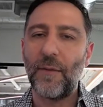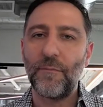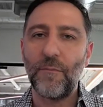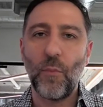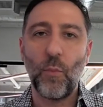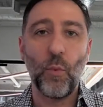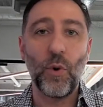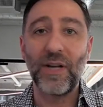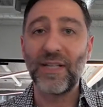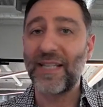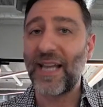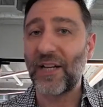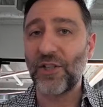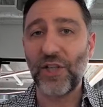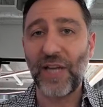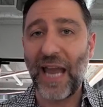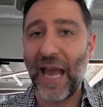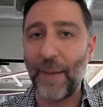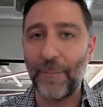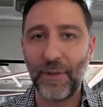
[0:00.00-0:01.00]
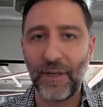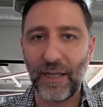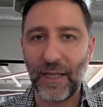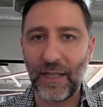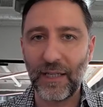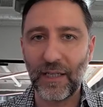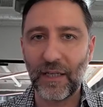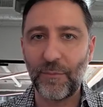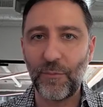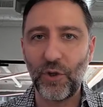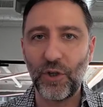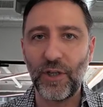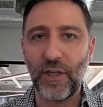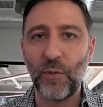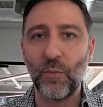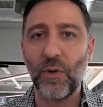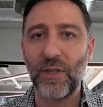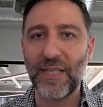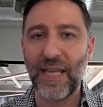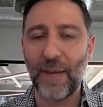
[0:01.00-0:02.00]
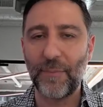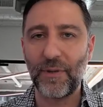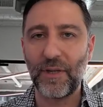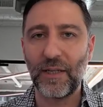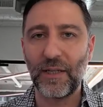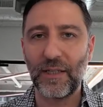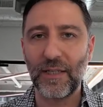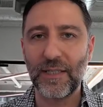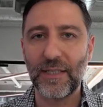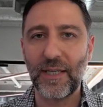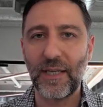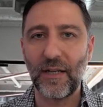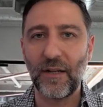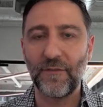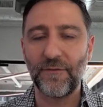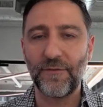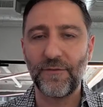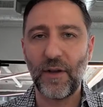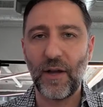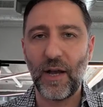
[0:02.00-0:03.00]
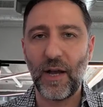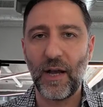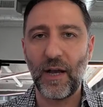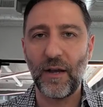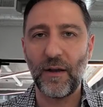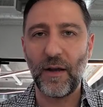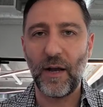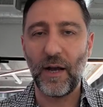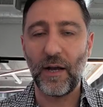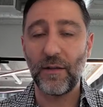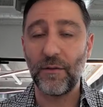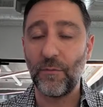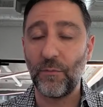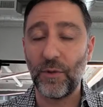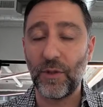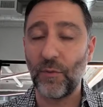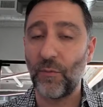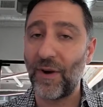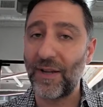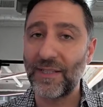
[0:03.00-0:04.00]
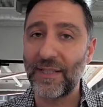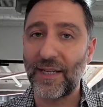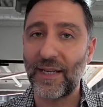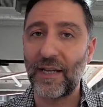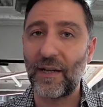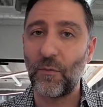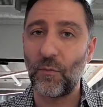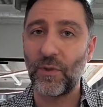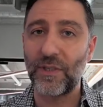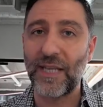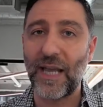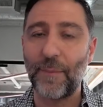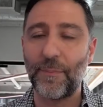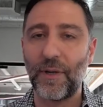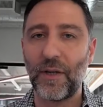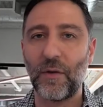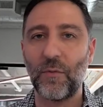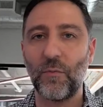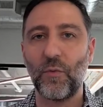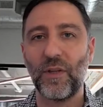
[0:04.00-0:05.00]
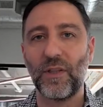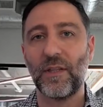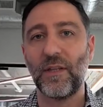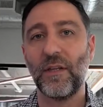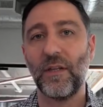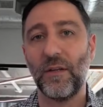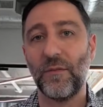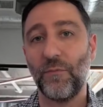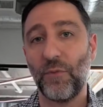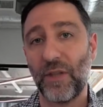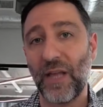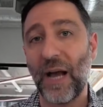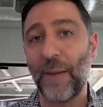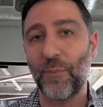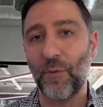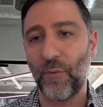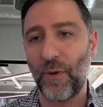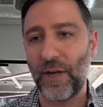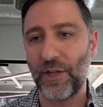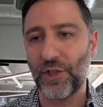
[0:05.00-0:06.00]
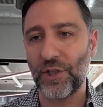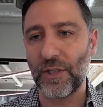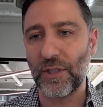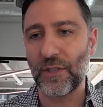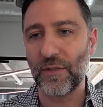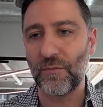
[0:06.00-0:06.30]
what is actually happening in the community, what's happening in the state of with the resident, and what's happening with operations,